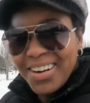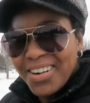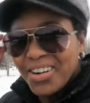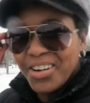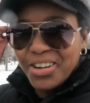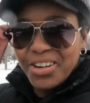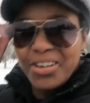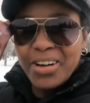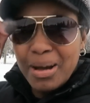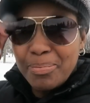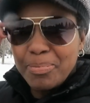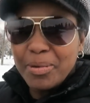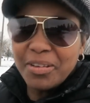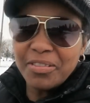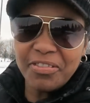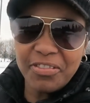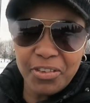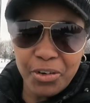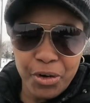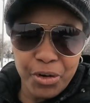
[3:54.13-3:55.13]
or you're up
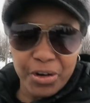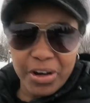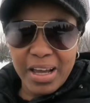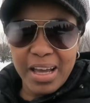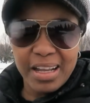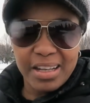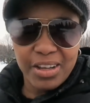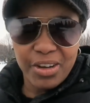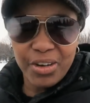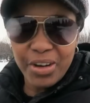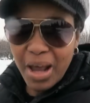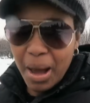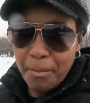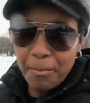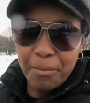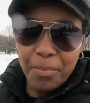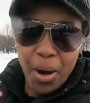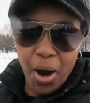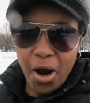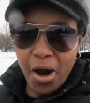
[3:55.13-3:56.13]
in Florida and you're in a
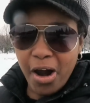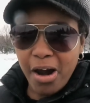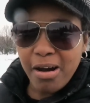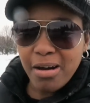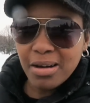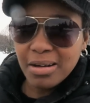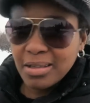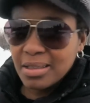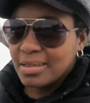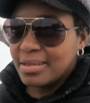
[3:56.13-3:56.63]
bar